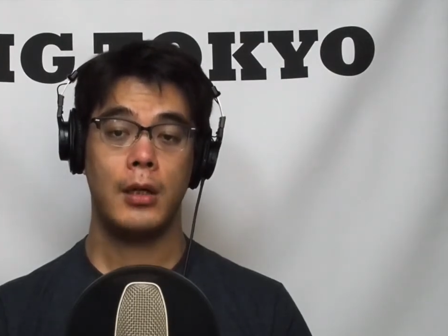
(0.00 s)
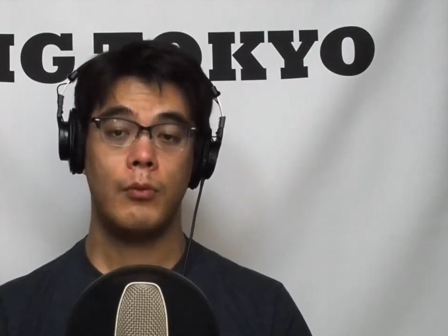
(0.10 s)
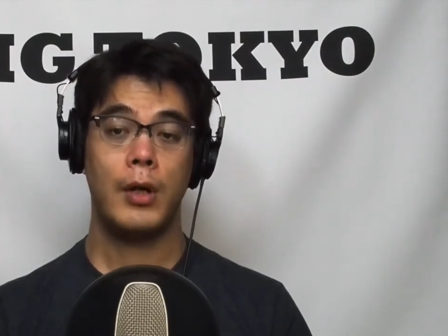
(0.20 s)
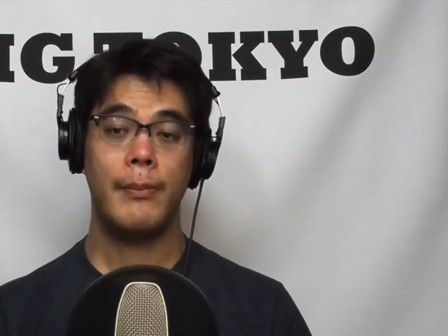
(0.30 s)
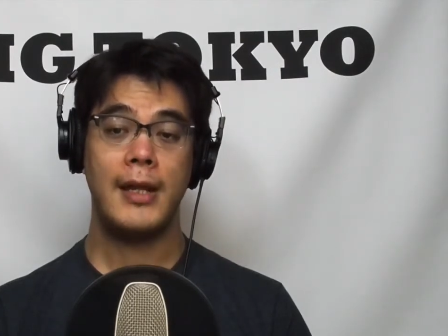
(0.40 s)

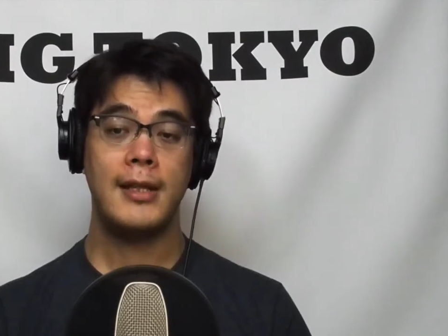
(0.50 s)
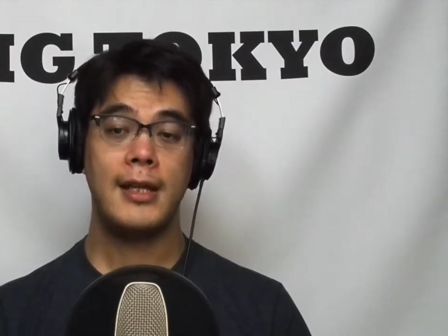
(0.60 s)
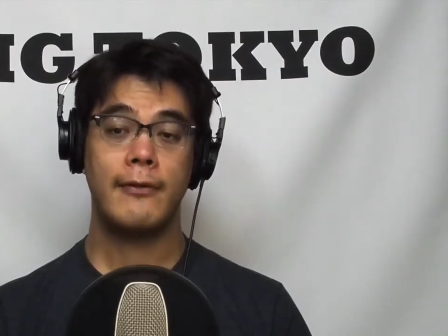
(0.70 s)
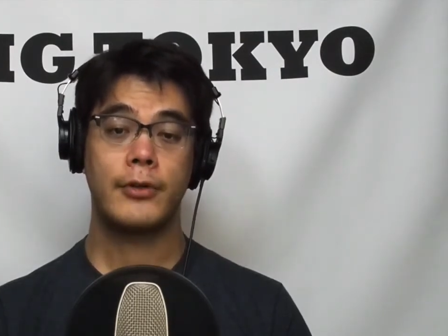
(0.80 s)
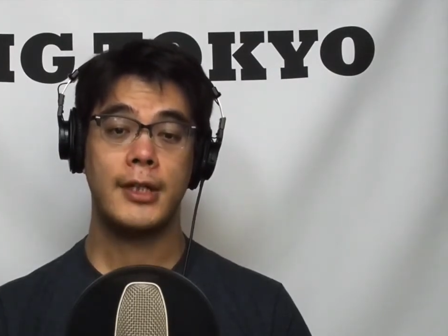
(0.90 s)
While many
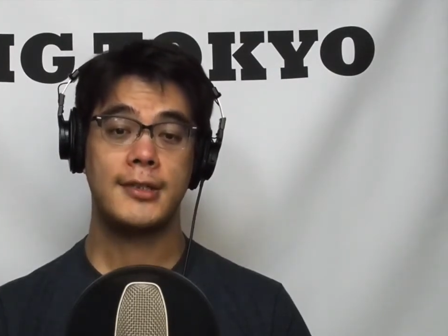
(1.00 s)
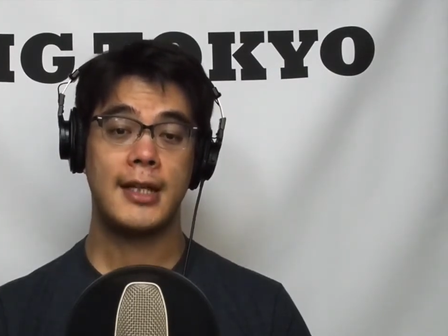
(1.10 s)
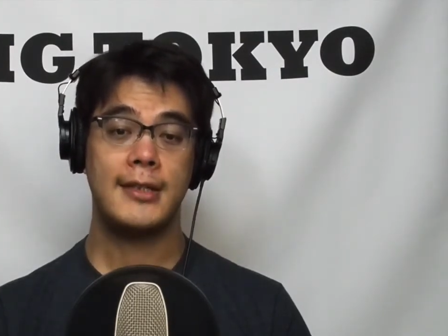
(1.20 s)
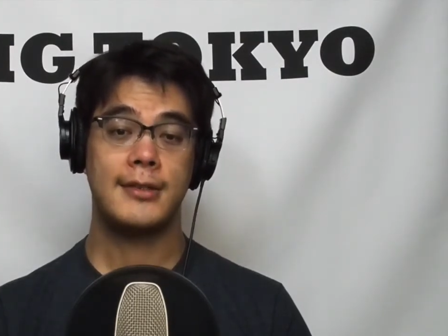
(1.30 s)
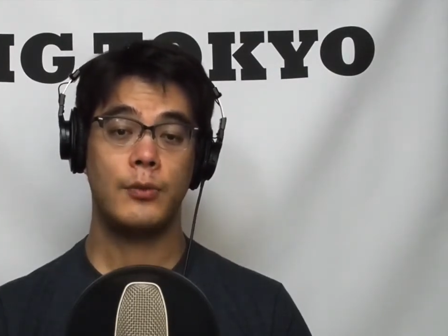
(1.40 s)
have
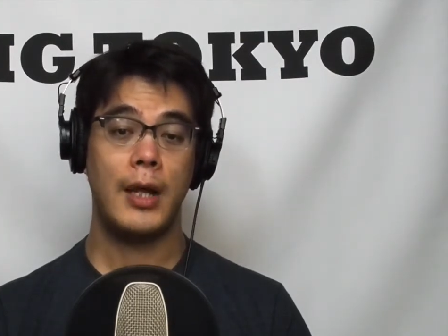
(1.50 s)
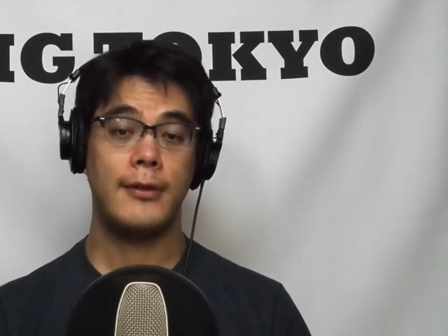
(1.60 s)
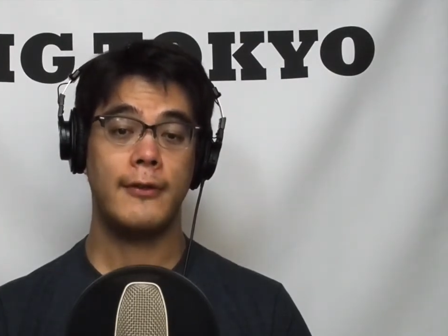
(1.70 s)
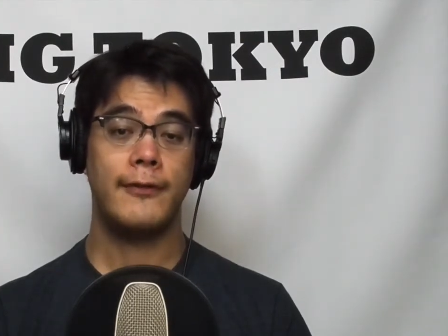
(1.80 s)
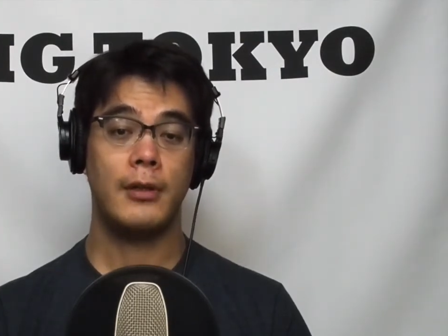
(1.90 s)
criticized the way
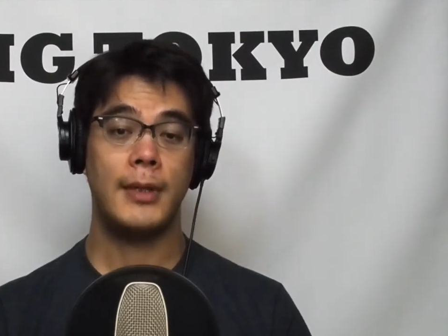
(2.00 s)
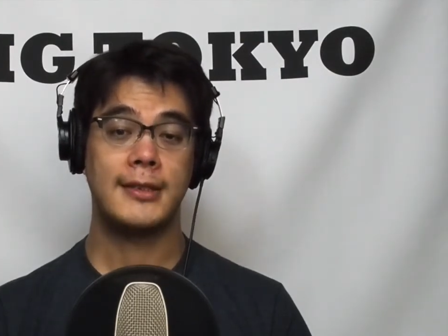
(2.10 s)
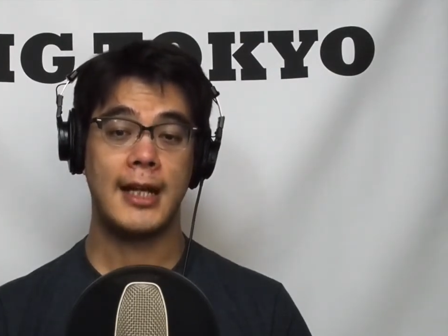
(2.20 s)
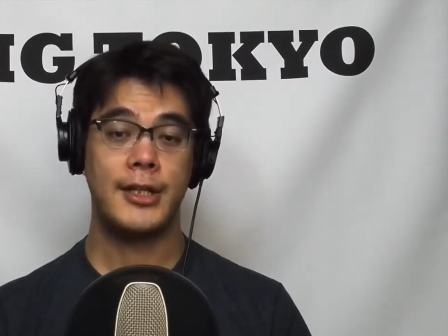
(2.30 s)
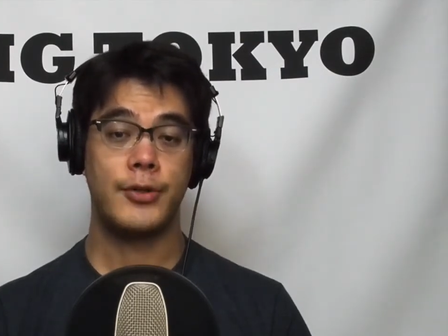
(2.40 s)
the film
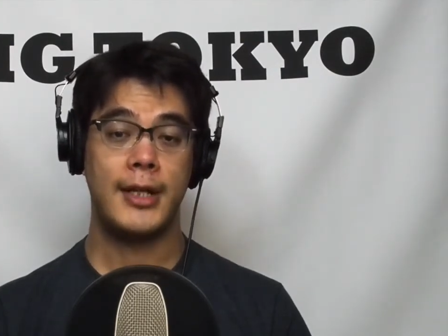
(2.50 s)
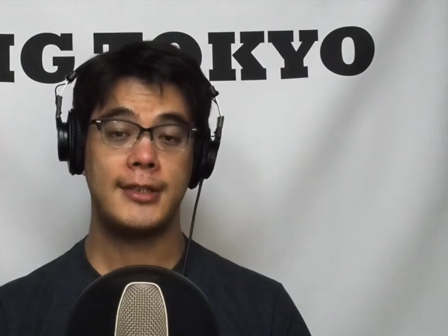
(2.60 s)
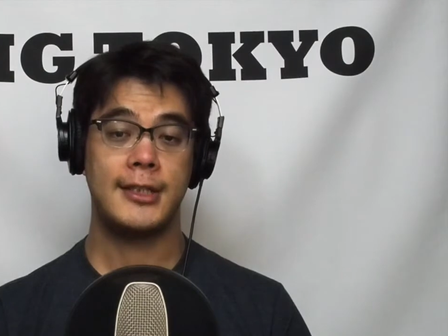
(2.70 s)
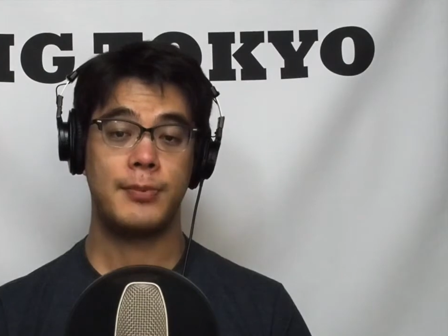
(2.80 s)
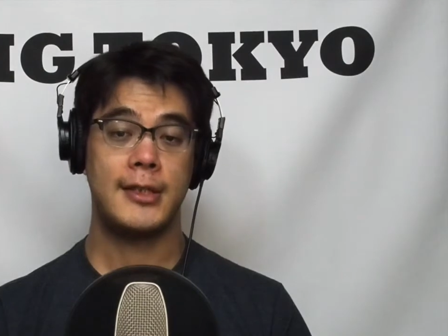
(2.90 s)
exaggerates
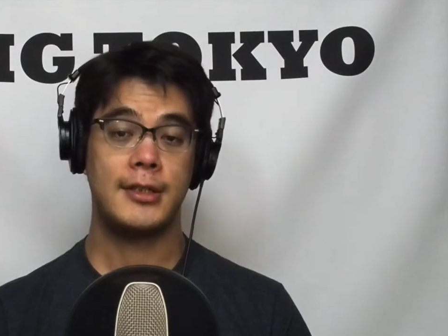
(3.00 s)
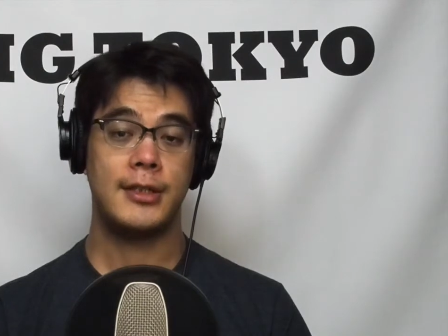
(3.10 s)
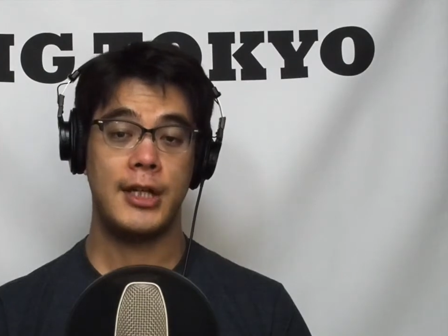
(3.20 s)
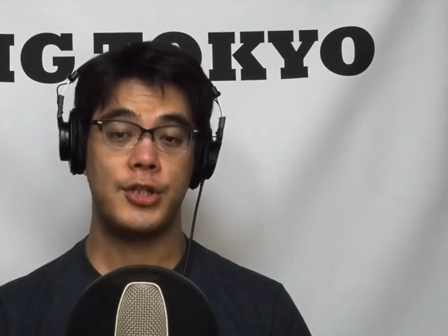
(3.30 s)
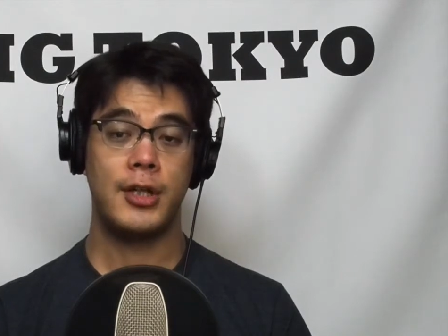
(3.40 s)
its
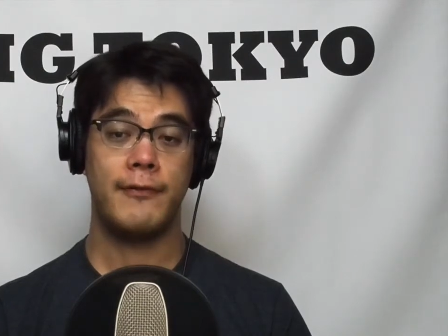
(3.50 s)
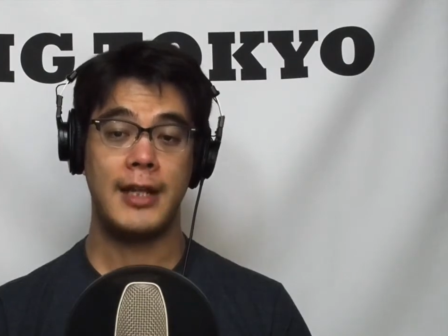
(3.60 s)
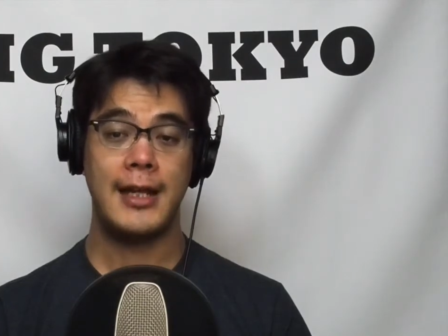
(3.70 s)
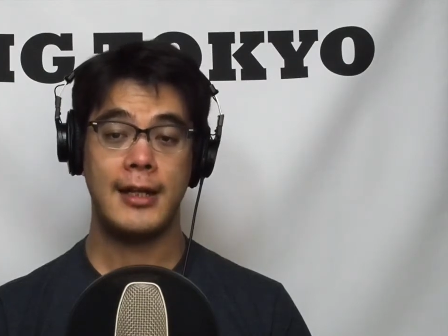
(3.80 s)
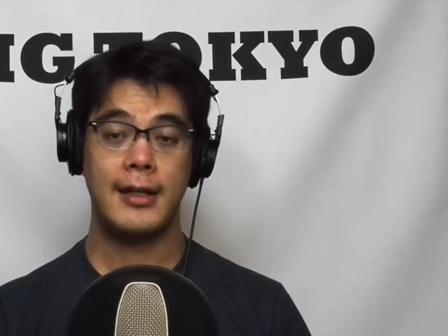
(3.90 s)
presentation of
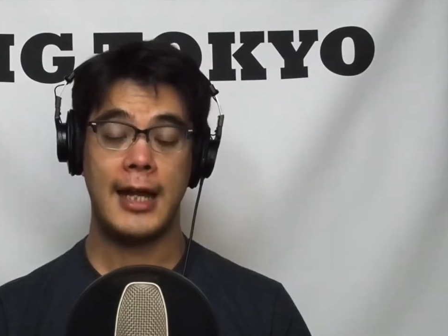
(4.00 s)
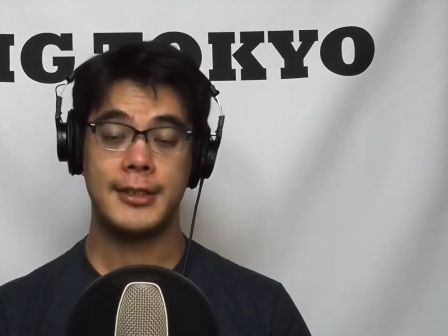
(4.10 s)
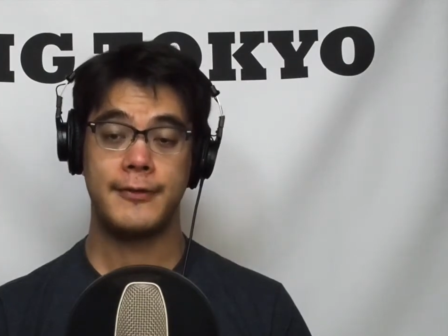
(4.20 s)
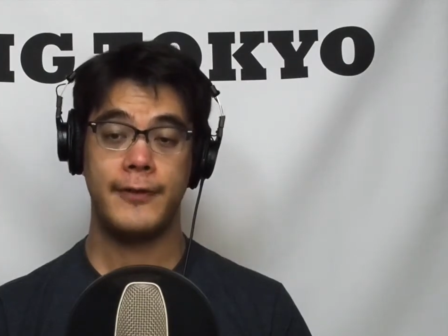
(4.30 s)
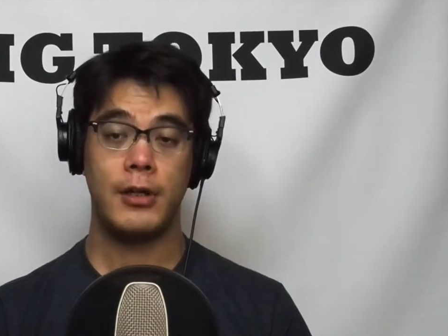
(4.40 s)
data
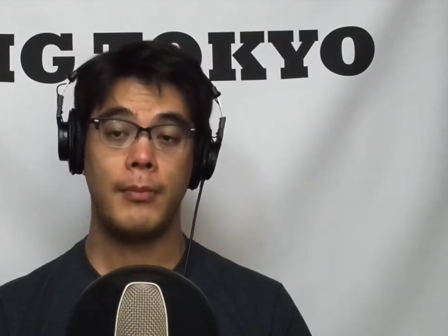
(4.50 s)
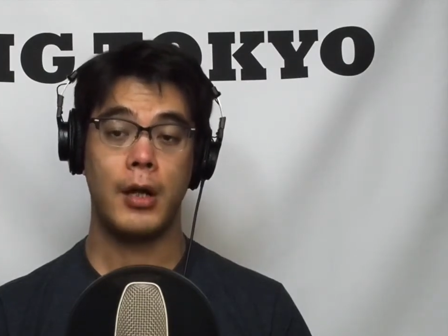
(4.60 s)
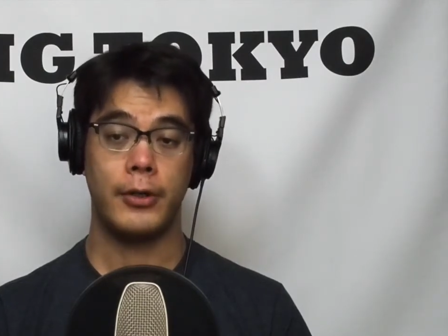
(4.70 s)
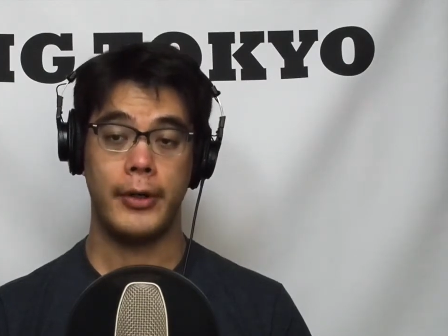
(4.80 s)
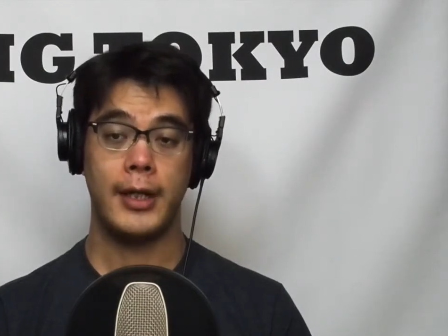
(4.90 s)
as fear
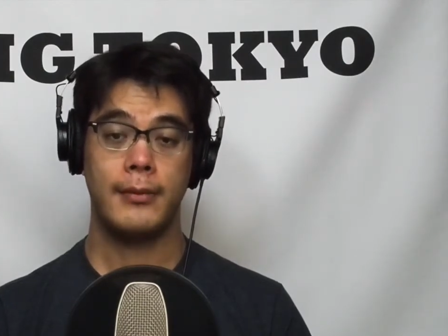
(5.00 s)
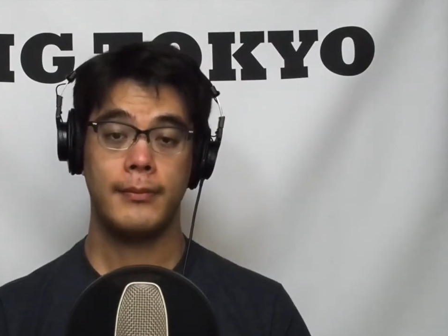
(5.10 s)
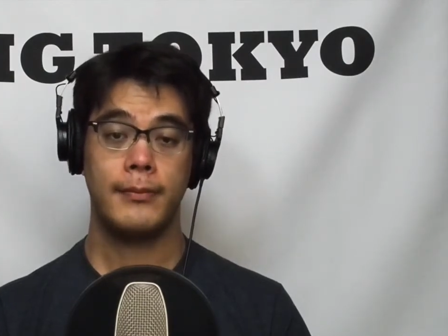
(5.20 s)
mongering,